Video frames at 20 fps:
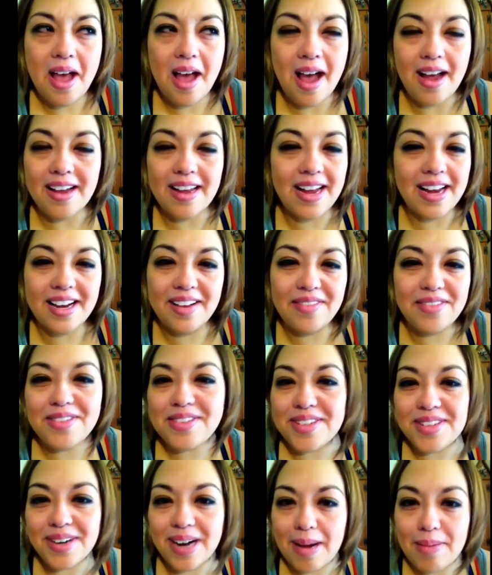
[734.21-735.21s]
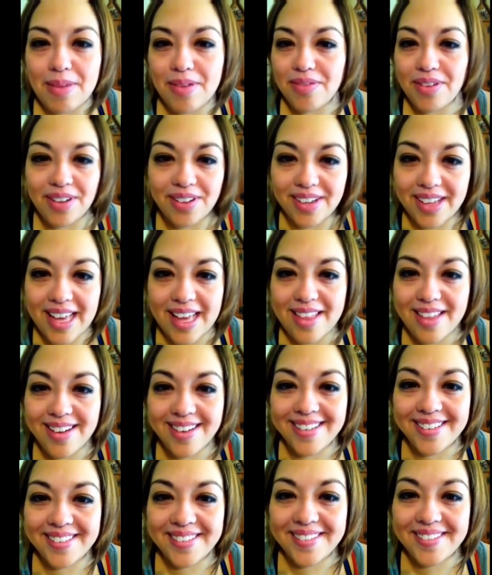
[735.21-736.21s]
I can't even describe the feeling
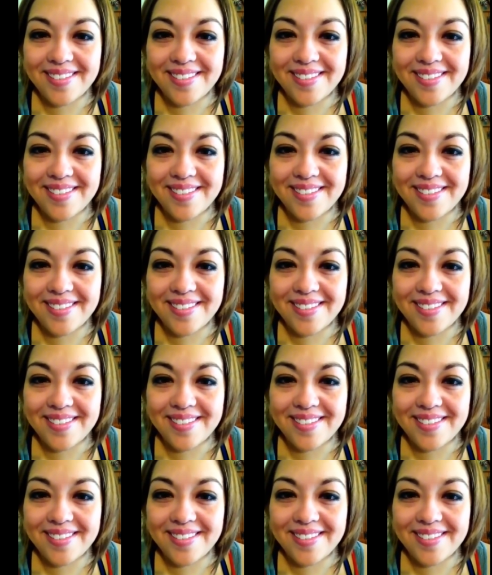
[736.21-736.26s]
either.